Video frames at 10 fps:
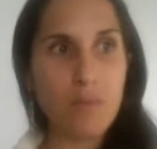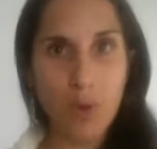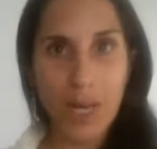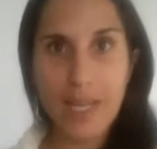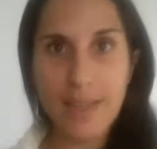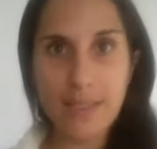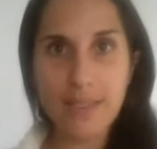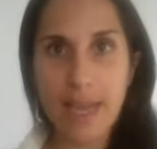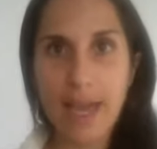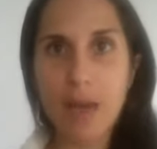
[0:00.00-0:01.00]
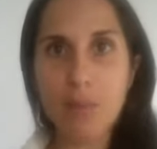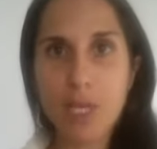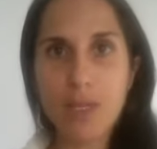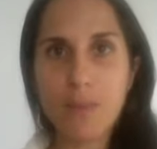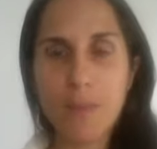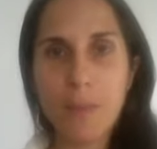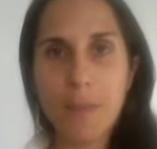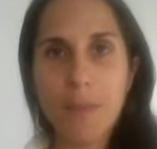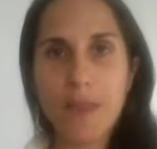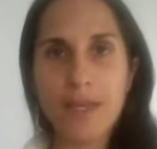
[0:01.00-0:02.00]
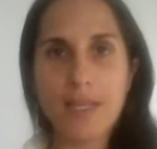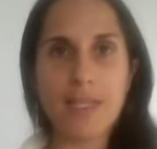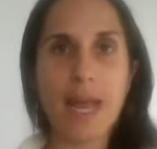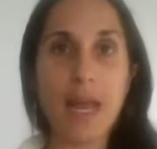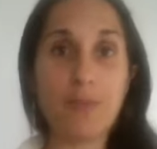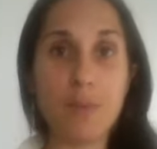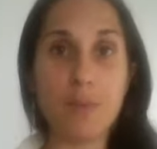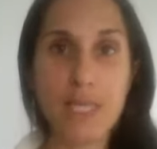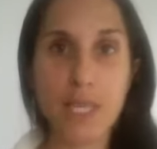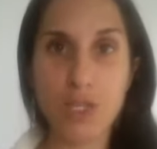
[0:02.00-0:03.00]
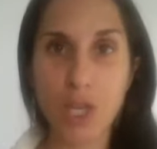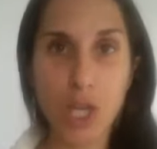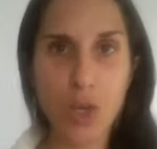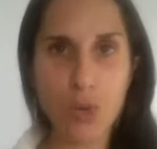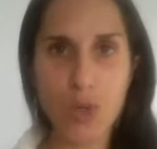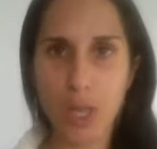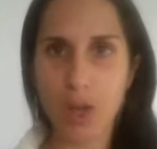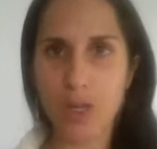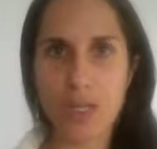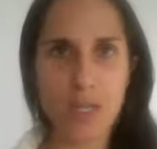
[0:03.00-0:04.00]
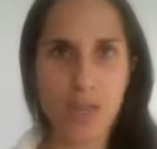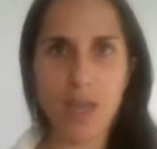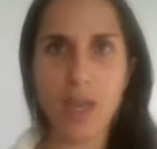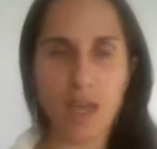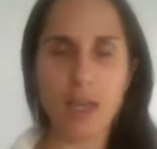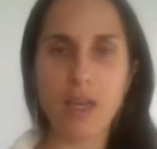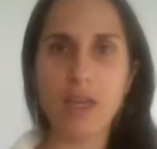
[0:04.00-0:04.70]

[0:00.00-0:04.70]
break it down to a habit. It doesn't have to be such a huge, large thing.